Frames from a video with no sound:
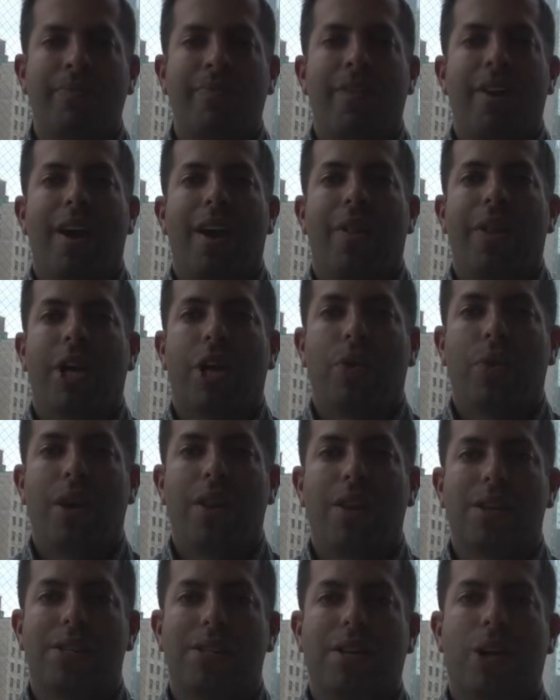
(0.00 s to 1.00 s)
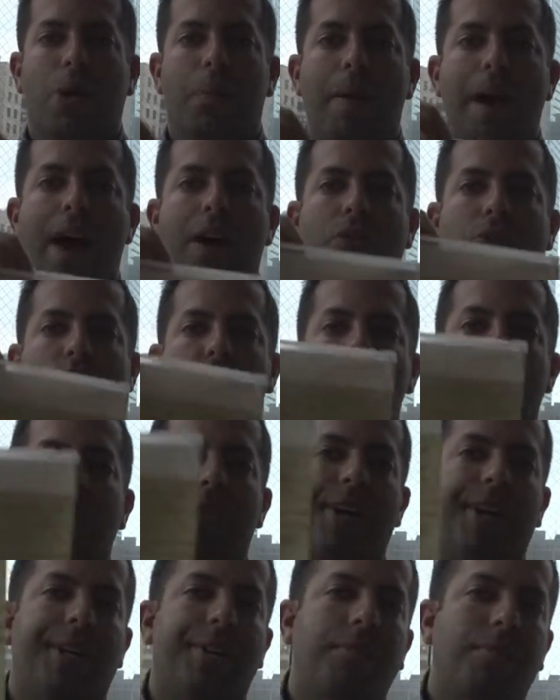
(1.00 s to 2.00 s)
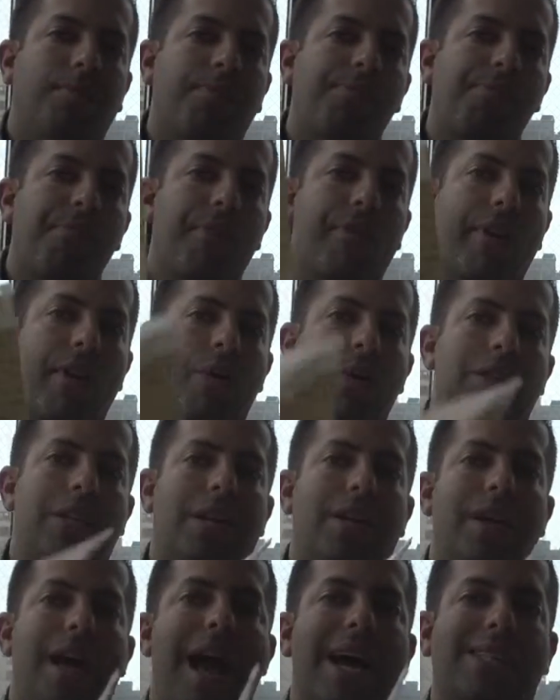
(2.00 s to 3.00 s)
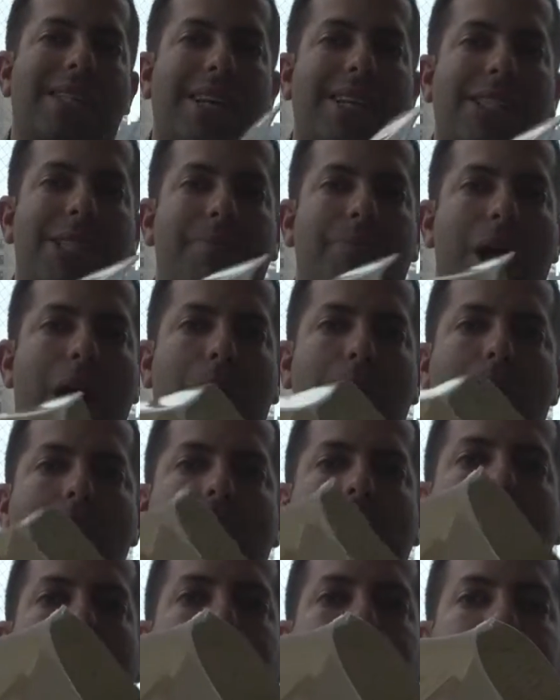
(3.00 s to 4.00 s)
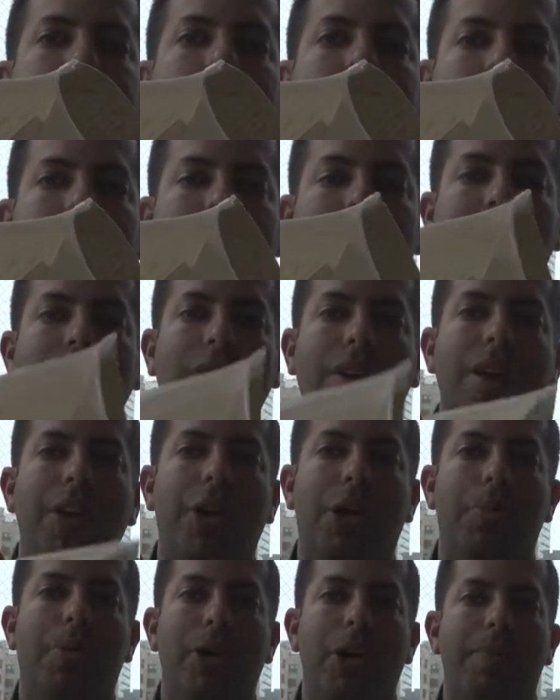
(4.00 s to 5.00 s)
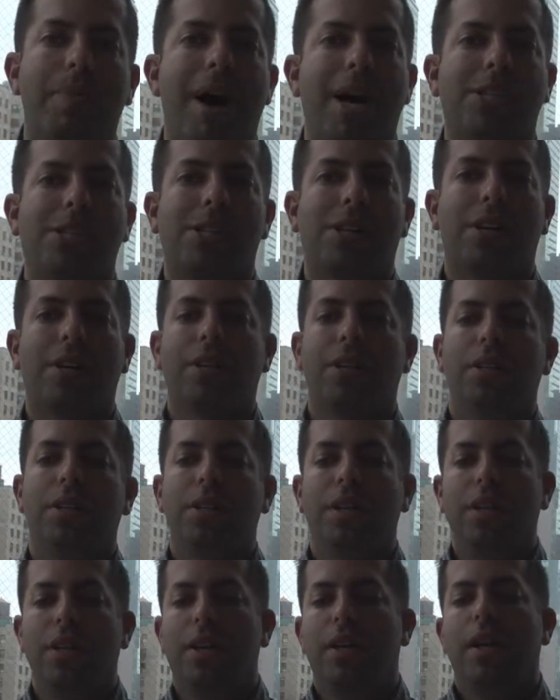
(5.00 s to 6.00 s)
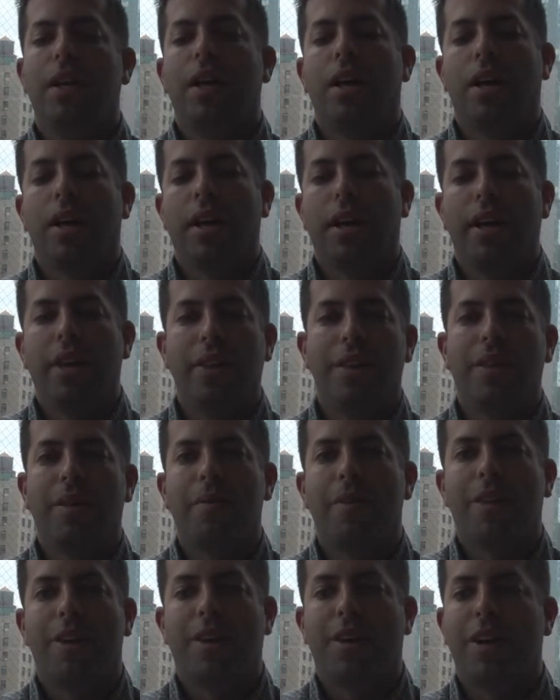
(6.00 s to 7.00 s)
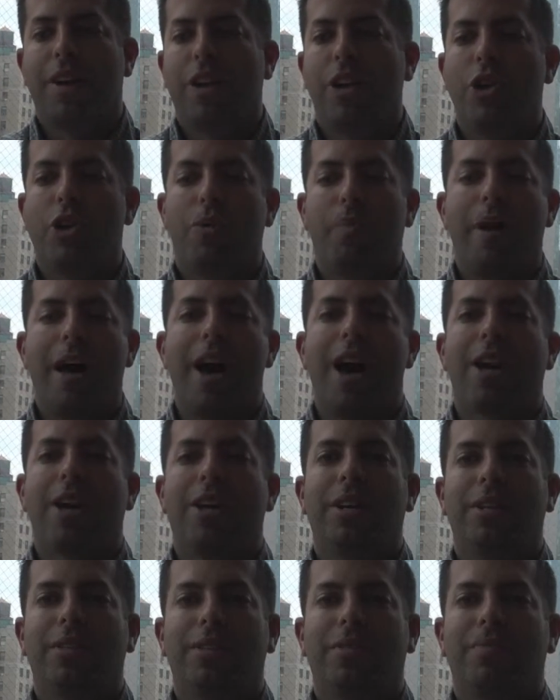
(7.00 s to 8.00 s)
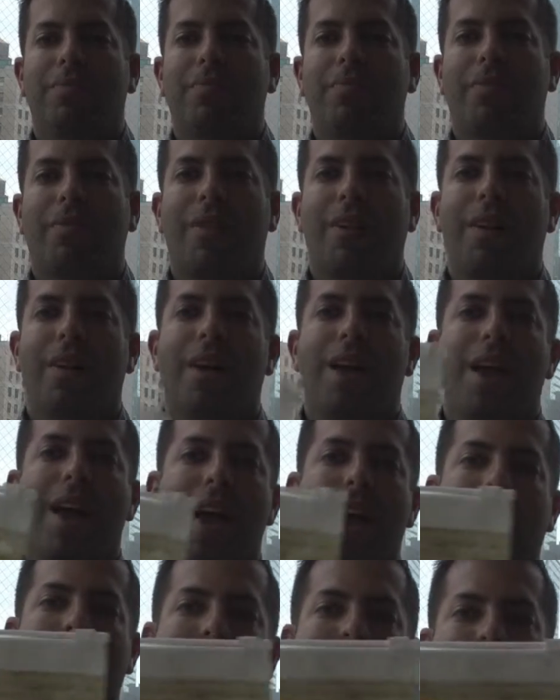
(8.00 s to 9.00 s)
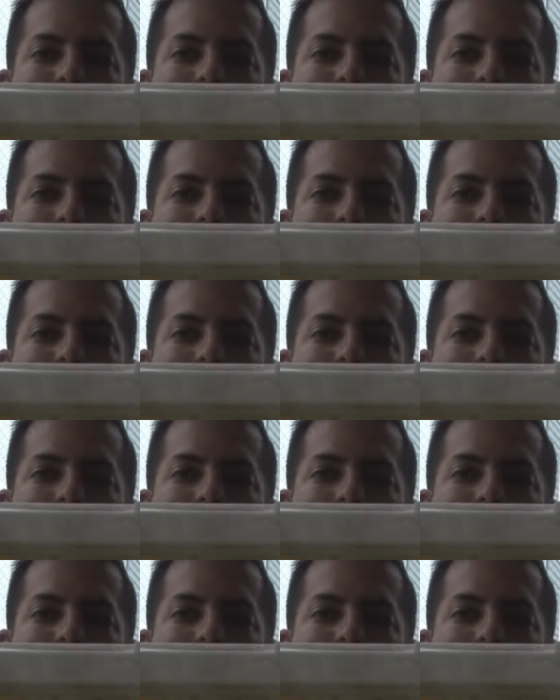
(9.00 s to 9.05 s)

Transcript: And they created this little pouch over here, which like acts like a Ziploc bag, and you can put your matzah in the in your bag, and it